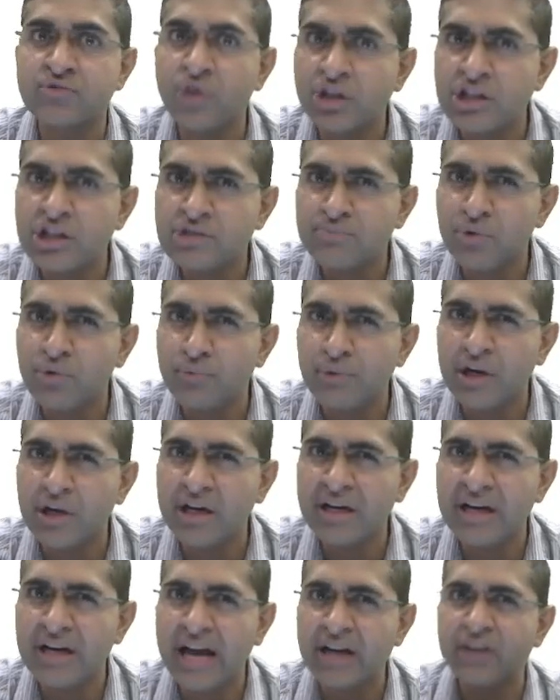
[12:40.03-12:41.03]
What is
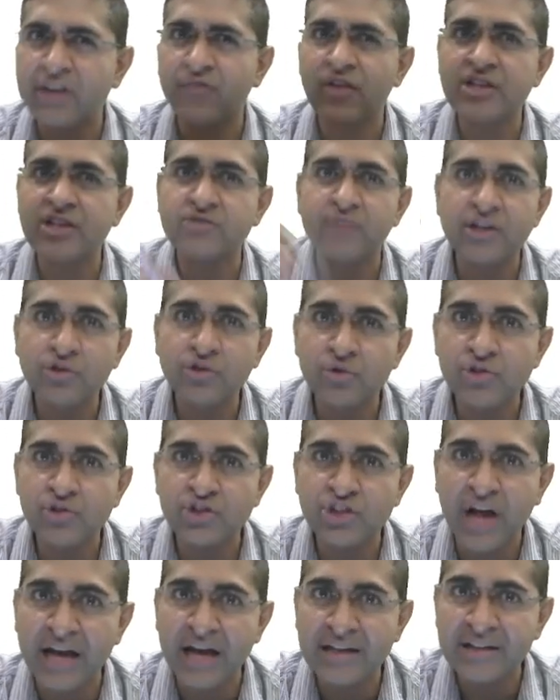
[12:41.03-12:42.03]
pupillary light reflex? When you will
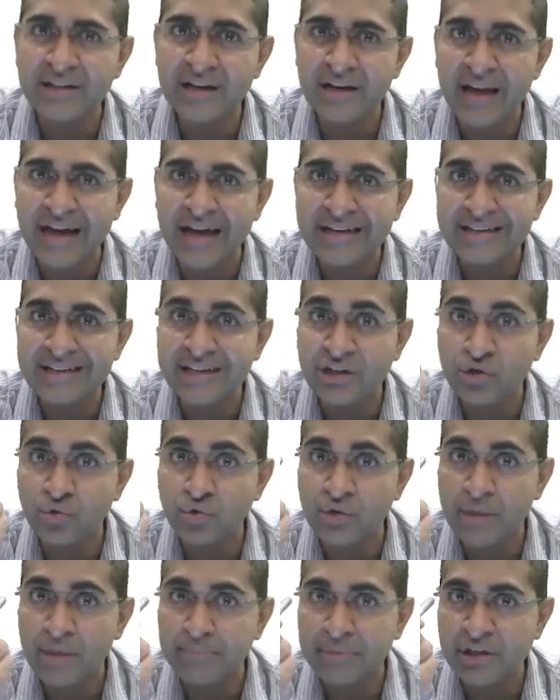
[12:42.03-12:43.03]
shine the light into
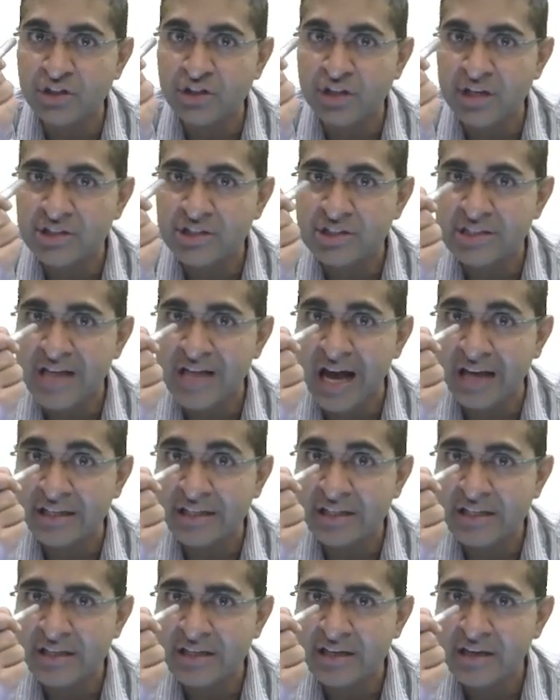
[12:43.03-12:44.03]
the patient's
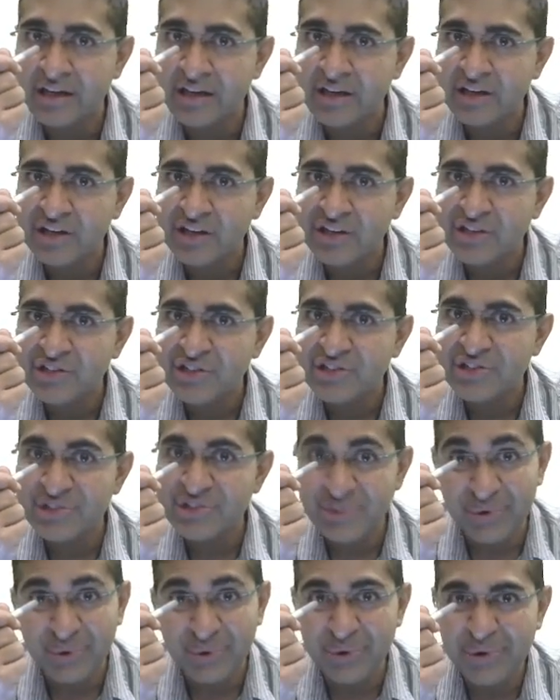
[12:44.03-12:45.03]
eye,
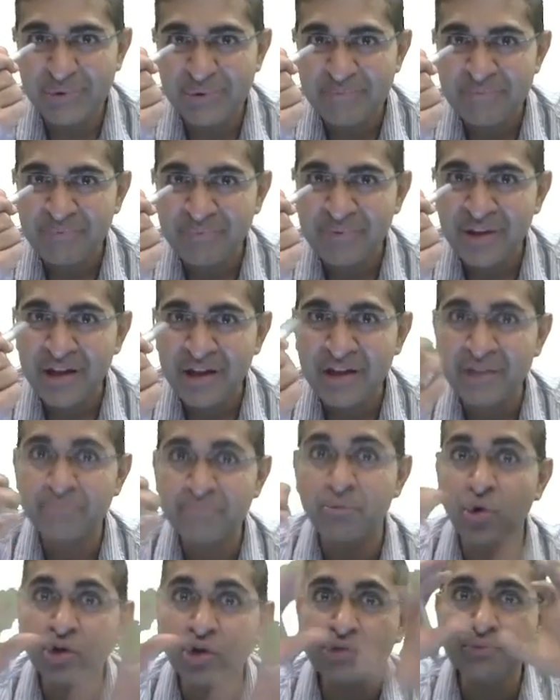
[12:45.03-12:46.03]
so
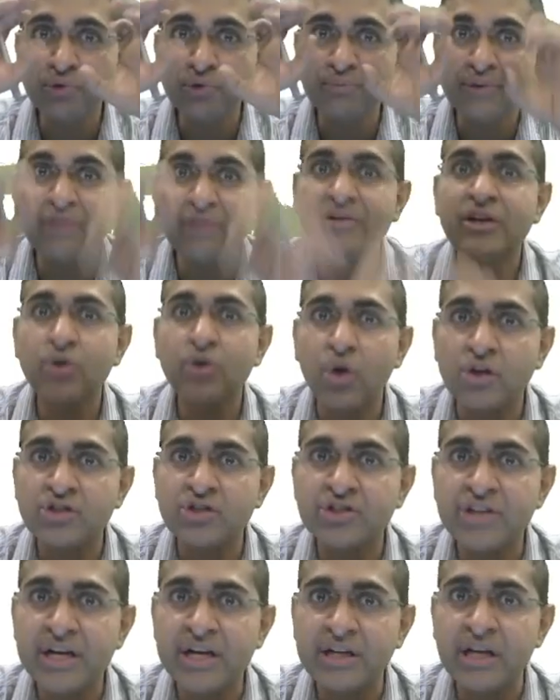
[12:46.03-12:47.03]
both pupil will
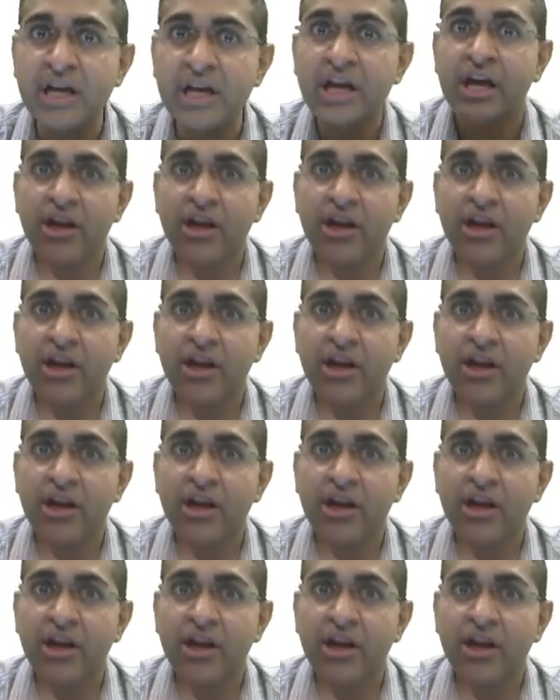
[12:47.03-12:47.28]
constrict.